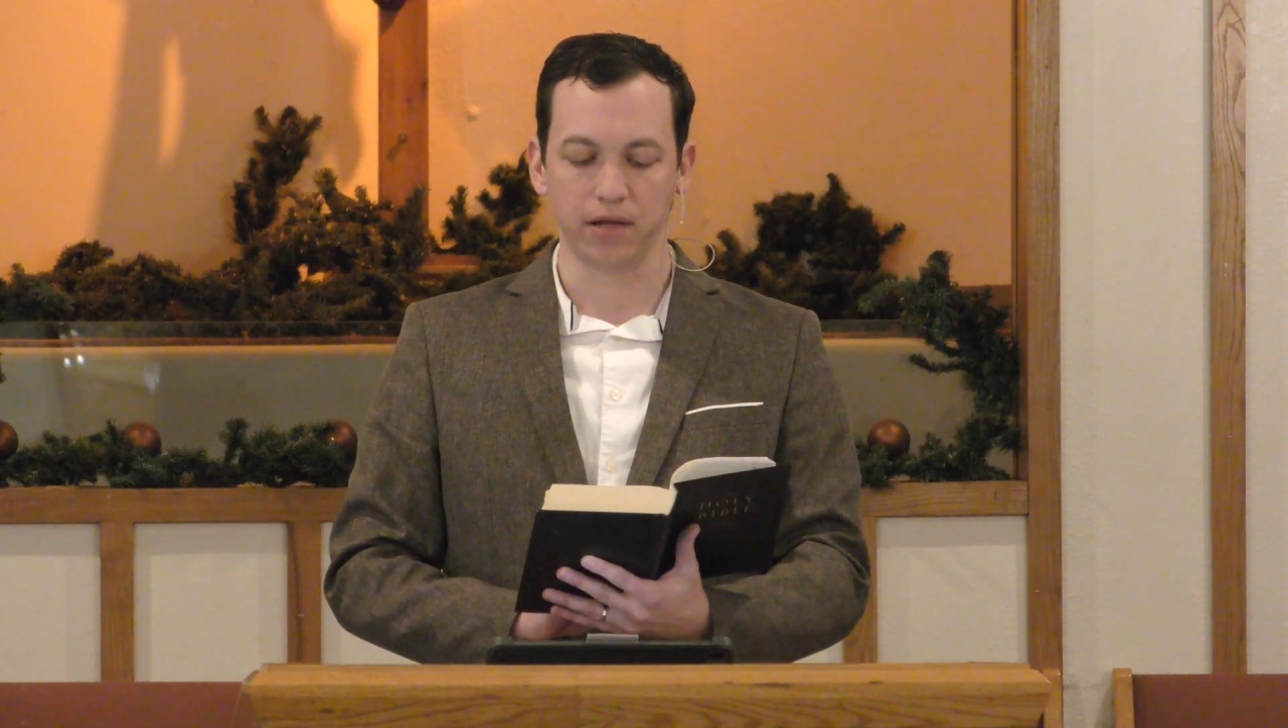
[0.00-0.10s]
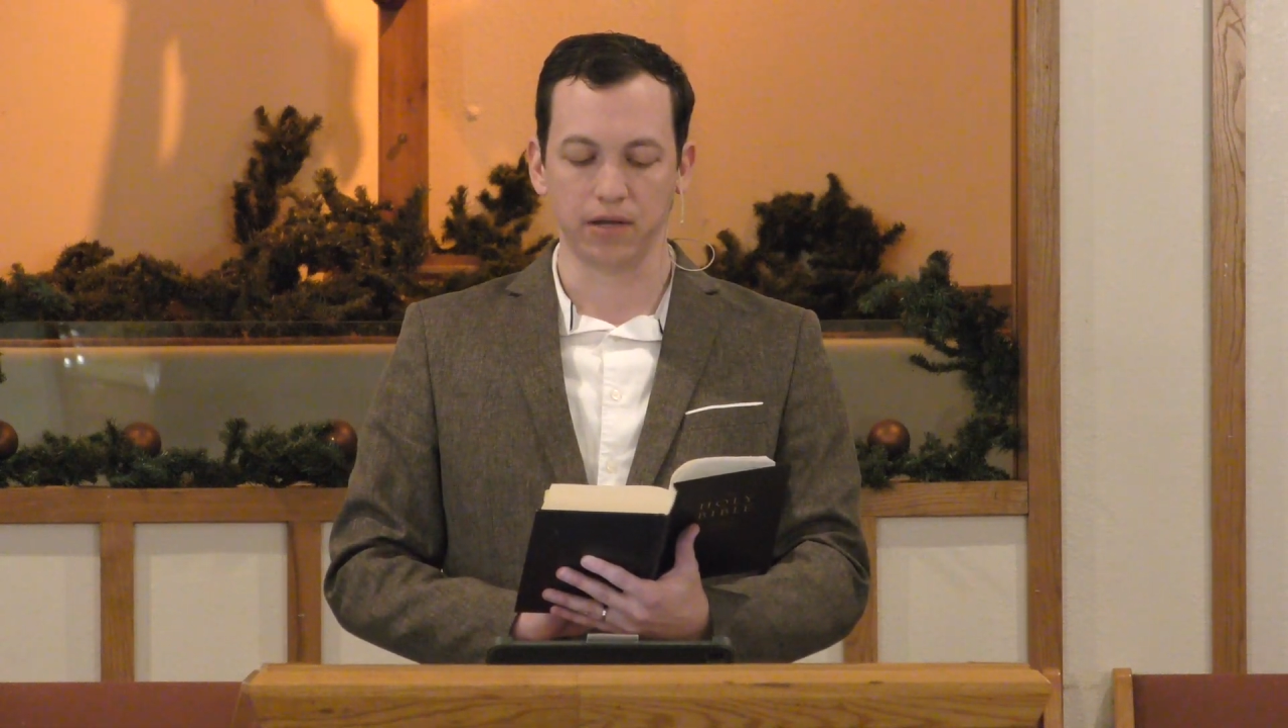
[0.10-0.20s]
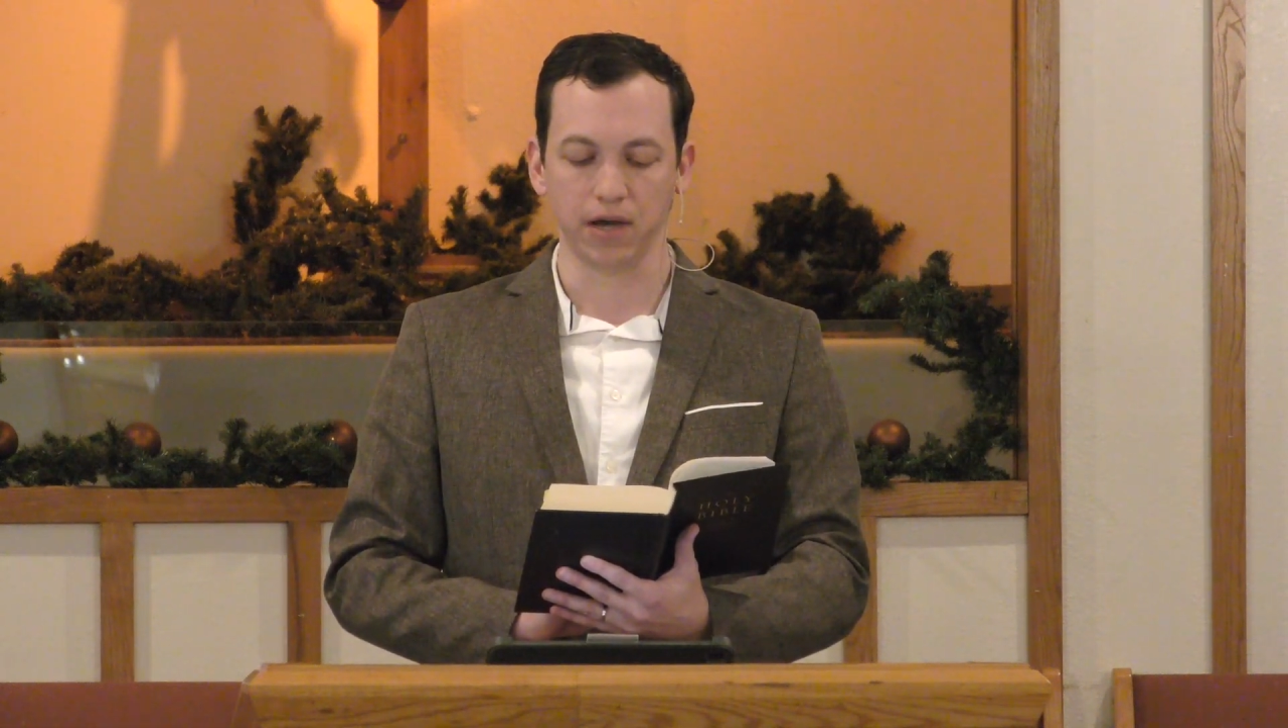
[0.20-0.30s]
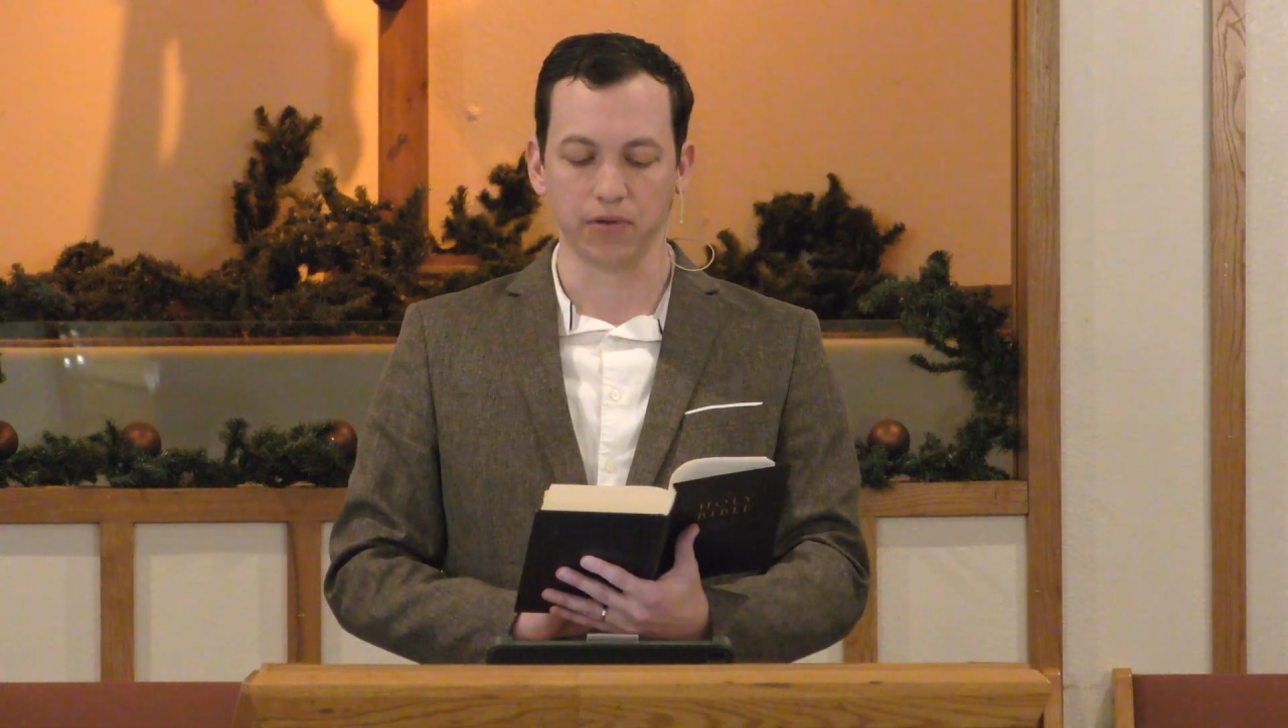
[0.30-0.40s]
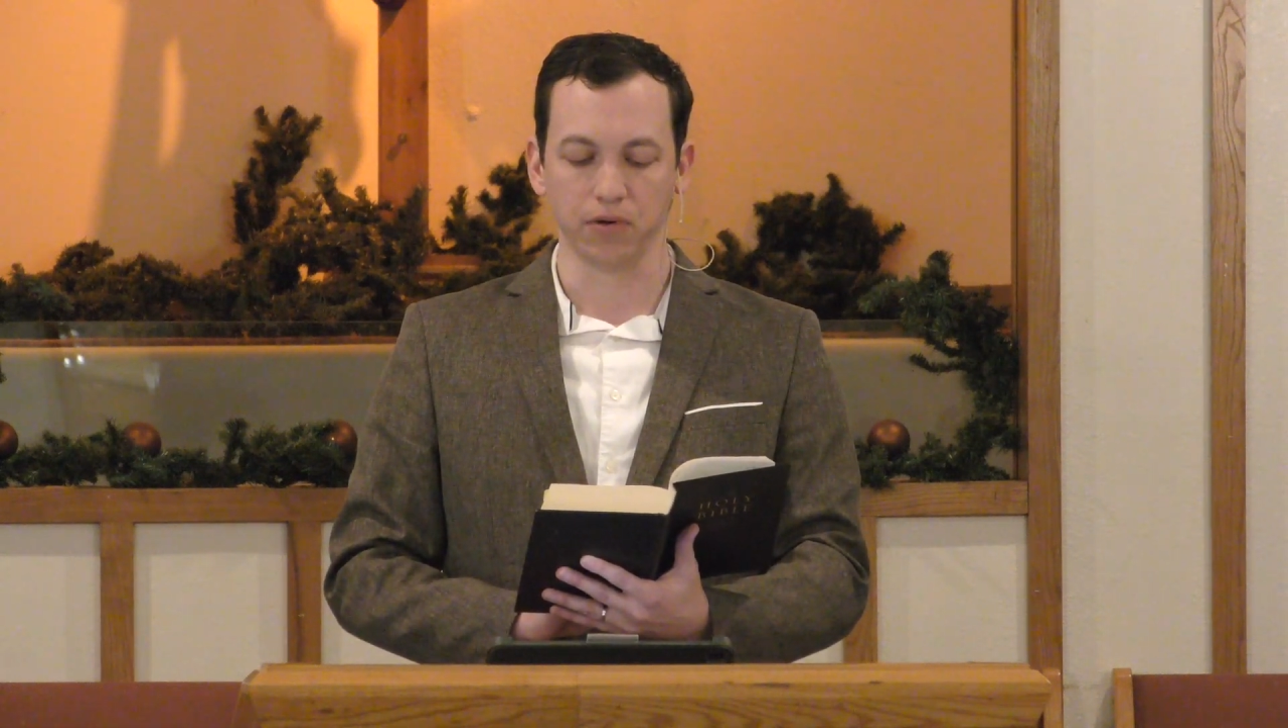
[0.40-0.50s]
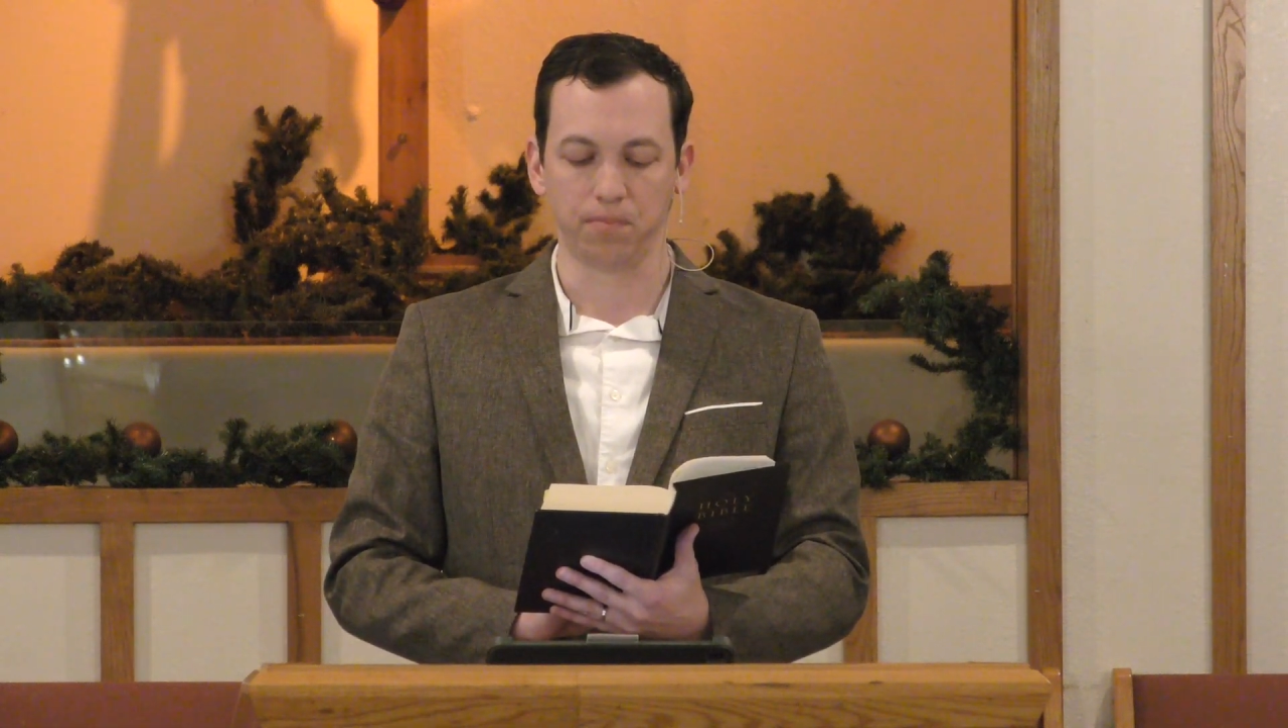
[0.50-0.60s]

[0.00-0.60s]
and the other